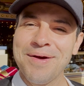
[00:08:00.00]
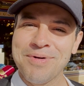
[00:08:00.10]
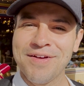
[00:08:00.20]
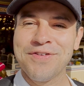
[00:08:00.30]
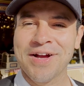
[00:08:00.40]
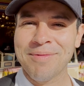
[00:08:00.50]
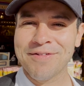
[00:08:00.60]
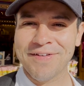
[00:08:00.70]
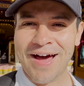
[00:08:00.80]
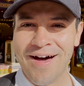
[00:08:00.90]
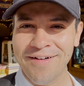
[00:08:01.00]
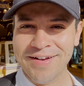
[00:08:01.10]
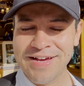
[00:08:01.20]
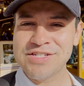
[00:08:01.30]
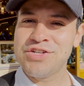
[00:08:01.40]
But if you're coming for the
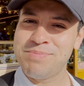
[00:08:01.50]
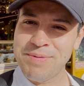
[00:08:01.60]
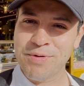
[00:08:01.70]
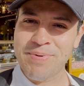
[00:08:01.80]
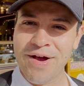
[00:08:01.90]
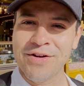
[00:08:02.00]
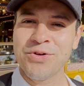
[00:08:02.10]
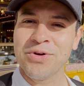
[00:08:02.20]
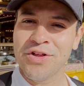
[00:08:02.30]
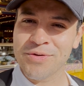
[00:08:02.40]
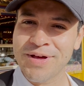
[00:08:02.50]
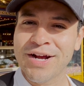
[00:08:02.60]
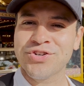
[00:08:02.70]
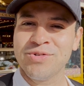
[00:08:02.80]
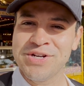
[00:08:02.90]
holidays, just be prepared, do a little bit
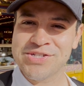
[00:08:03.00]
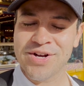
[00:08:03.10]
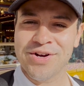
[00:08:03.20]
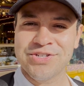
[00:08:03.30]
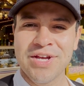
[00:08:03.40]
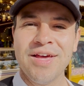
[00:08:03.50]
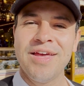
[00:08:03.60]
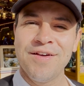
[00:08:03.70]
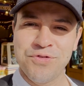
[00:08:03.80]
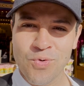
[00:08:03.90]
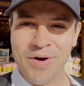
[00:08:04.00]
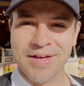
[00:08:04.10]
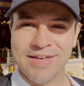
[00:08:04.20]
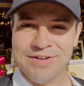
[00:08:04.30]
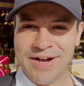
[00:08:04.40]
extra research if you wanna
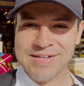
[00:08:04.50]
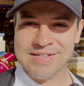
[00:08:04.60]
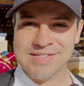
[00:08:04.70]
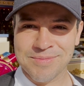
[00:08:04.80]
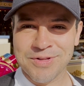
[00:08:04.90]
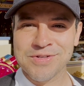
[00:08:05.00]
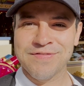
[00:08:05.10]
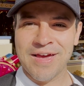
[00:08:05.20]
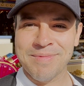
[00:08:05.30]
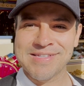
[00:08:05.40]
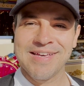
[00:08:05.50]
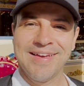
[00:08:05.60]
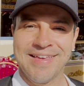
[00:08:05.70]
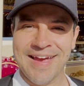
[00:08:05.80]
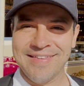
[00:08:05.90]
get your hands on some of those famous
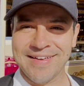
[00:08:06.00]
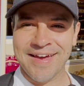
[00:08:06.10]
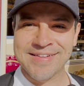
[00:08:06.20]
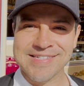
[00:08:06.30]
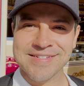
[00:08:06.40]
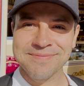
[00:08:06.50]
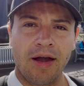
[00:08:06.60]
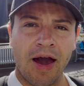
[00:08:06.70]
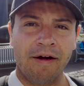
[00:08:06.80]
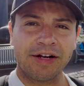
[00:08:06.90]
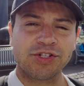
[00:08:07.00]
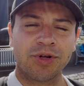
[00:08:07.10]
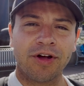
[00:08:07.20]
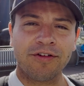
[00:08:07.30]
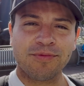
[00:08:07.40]
candy canes. All right, so
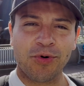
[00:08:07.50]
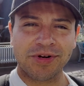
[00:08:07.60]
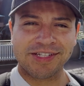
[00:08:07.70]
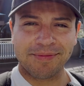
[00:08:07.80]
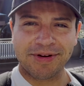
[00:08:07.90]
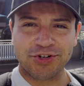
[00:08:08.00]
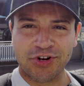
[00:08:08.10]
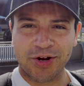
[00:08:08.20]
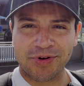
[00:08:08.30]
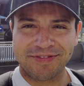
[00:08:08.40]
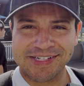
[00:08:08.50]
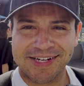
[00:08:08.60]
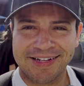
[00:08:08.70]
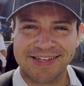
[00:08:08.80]
another important tip and trick when visiting